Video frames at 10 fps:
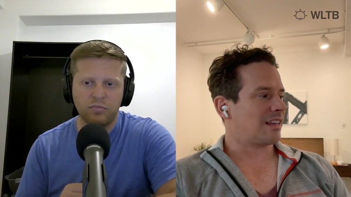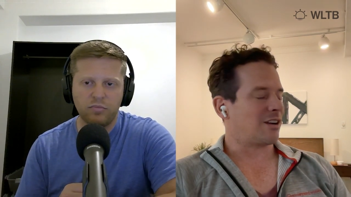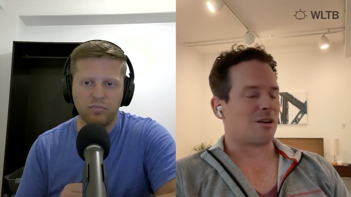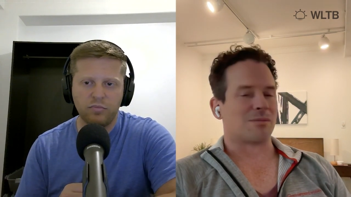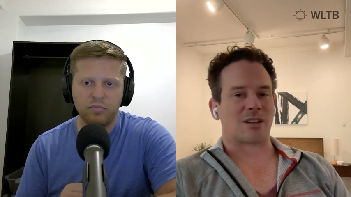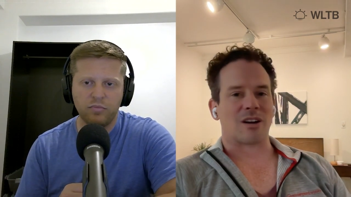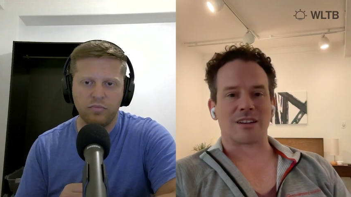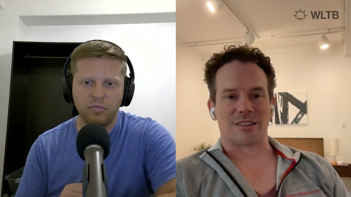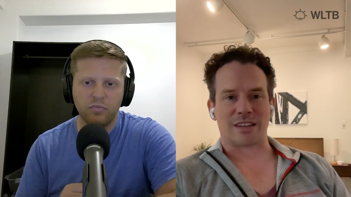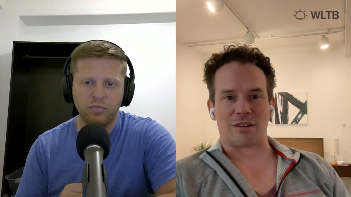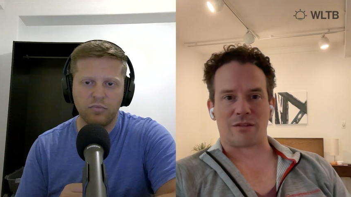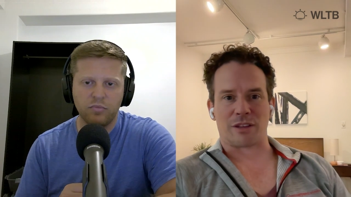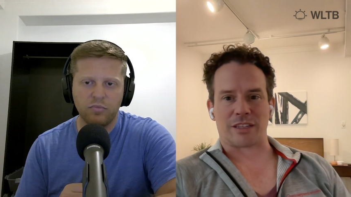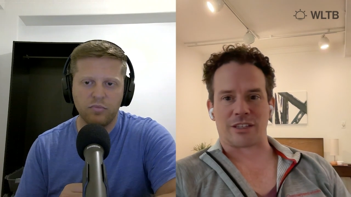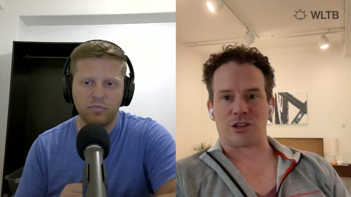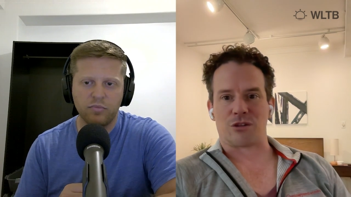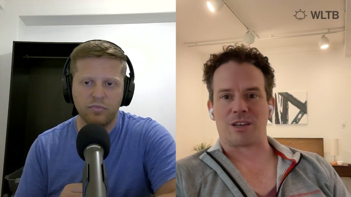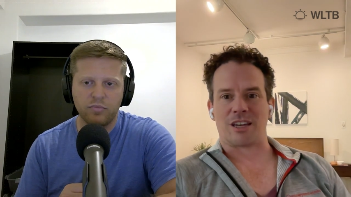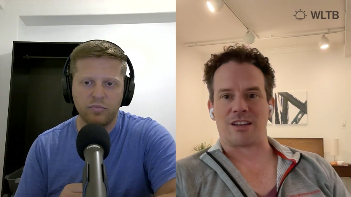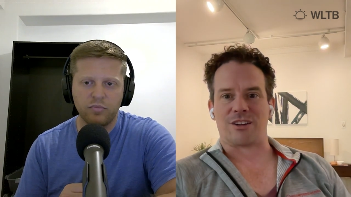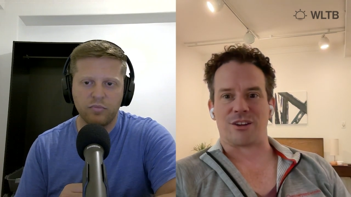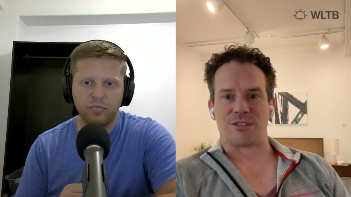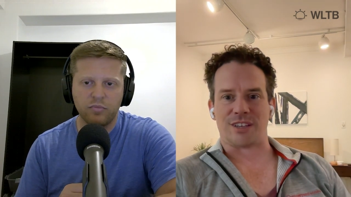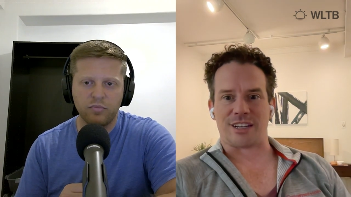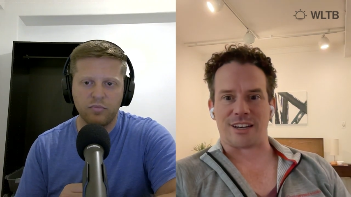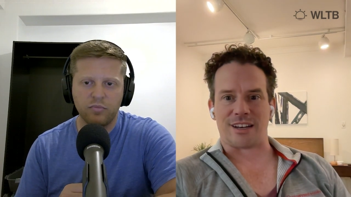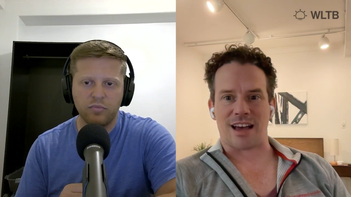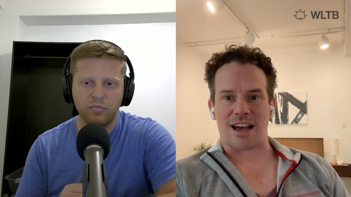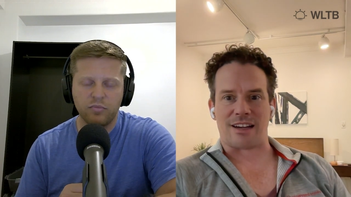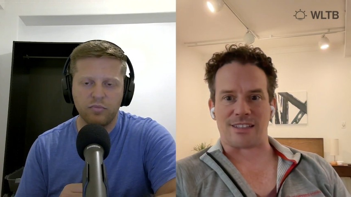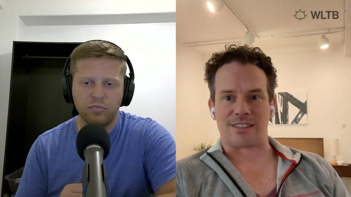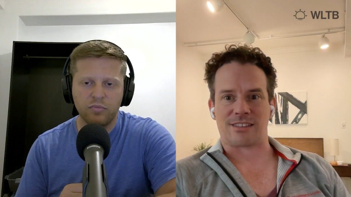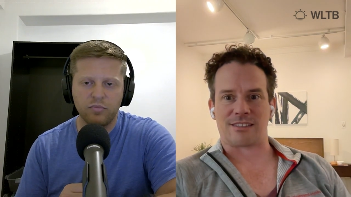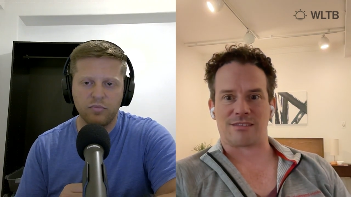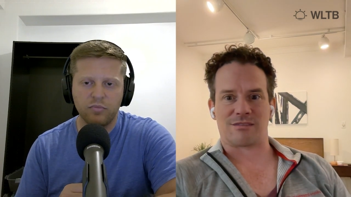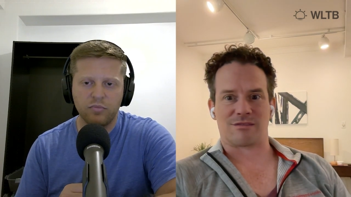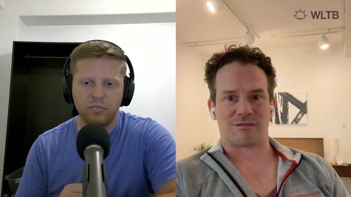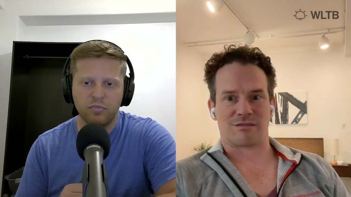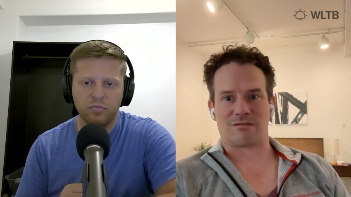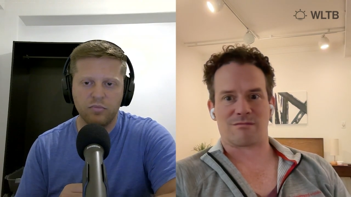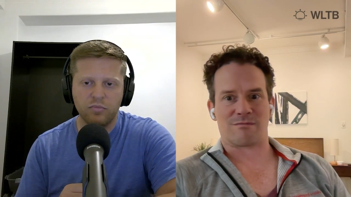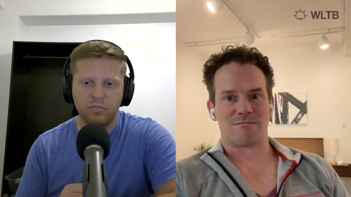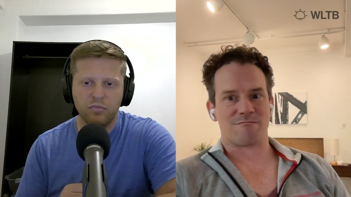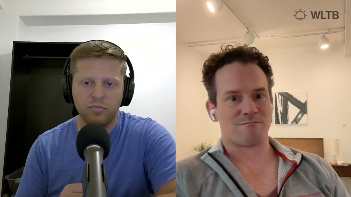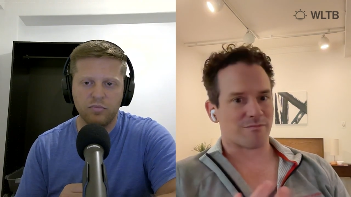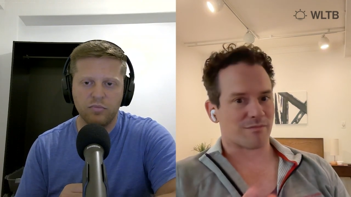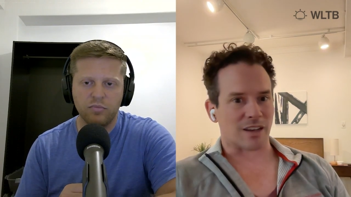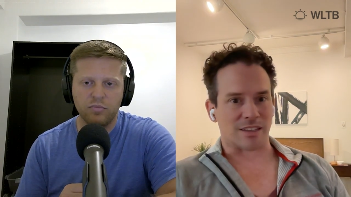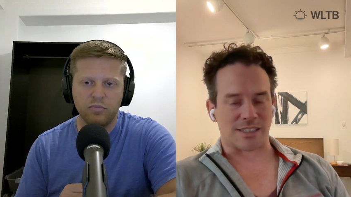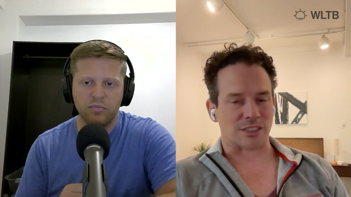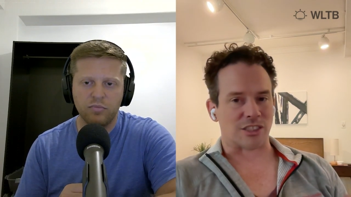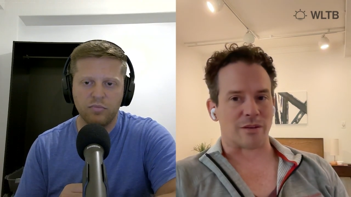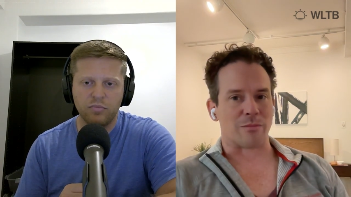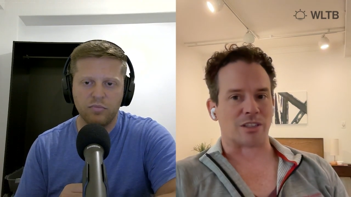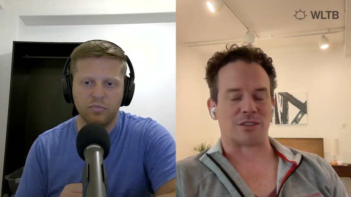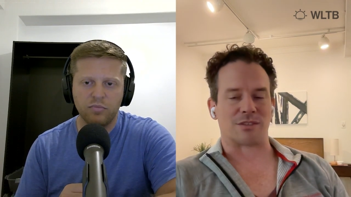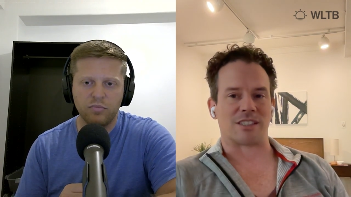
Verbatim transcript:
Speaker 1: you know, I'm starting to think of like the European Union as essentially a bunch of